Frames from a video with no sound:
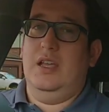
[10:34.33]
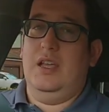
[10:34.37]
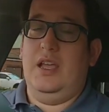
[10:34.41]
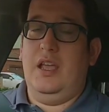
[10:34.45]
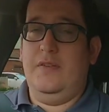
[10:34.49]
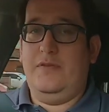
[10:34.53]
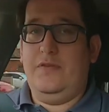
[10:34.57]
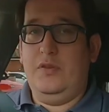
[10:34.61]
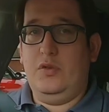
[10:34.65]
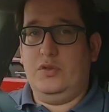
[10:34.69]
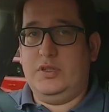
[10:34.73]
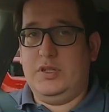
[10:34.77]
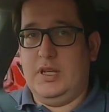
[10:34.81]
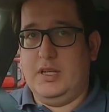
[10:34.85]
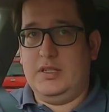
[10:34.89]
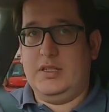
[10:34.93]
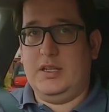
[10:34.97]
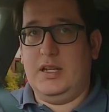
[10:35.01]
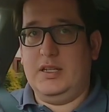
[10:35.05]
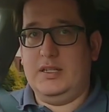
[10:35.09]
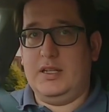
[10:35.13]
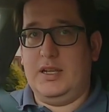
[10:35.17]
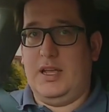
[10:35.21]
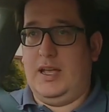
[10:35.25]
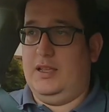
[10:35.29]
if your test
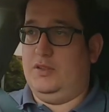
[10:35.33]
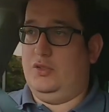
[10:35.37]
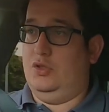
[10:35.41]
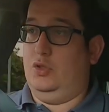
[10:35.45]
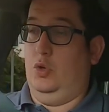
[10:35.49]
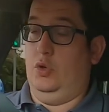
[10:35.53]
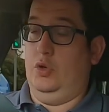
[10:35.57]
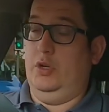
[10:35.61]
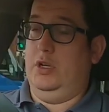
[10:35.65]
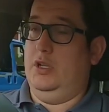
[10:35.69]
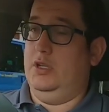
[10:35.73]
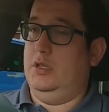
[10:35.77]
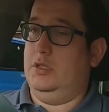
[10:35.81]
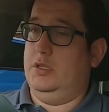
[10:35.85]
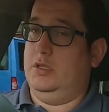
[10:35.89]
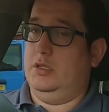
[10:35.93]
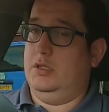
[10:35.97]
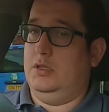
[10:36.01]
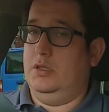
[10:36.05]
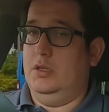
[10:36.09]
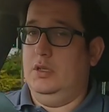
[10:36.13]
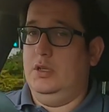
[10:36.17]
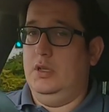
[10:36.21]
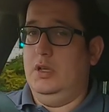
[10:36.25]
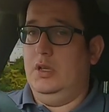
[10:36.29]
centre has toilets